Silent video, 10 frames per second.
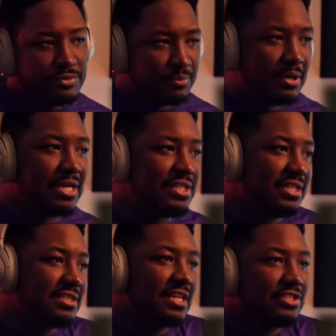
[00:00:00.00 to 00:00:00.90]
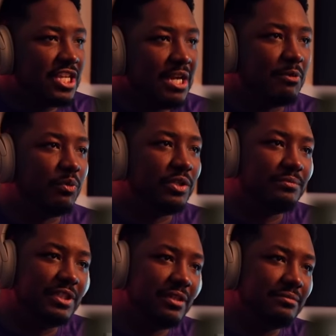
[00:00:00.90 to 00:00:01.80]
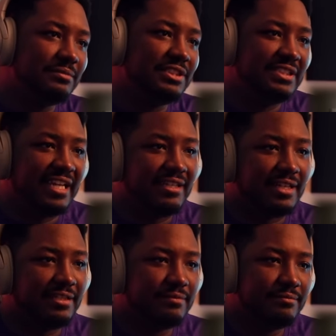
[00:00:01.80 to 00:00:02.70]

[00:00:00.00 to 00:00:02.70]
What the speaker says: Surprised he didn't take his camera with him, you know? It's date night.